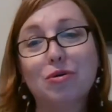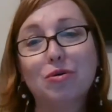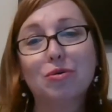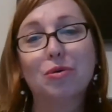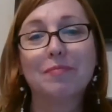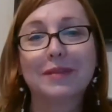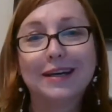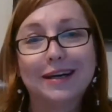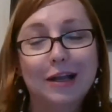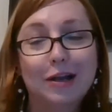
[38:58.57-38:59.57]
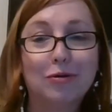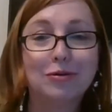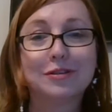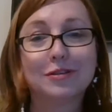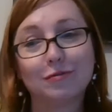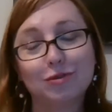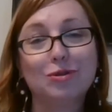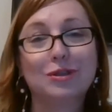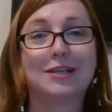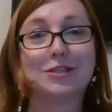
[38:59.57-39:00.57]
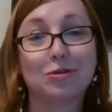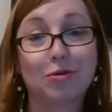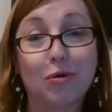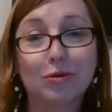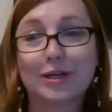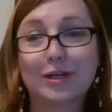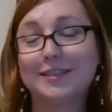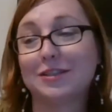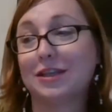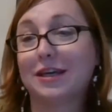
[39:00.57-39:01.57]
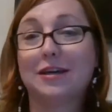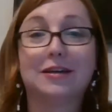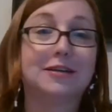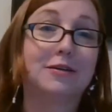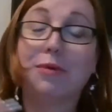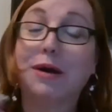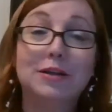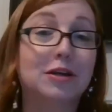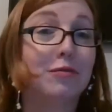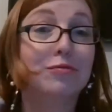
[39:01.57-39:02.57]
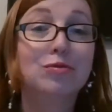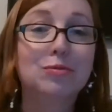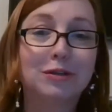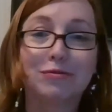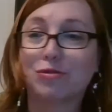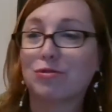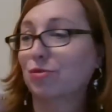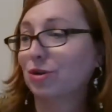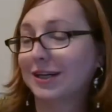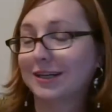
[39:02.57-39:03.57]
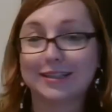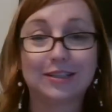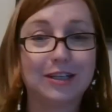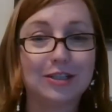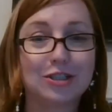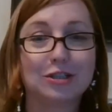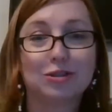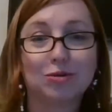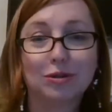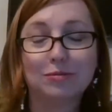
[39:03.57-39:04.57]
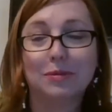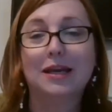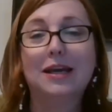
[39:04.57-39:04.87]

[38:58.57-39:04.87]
who learned a few years ago already, one woman from Volgograd region told me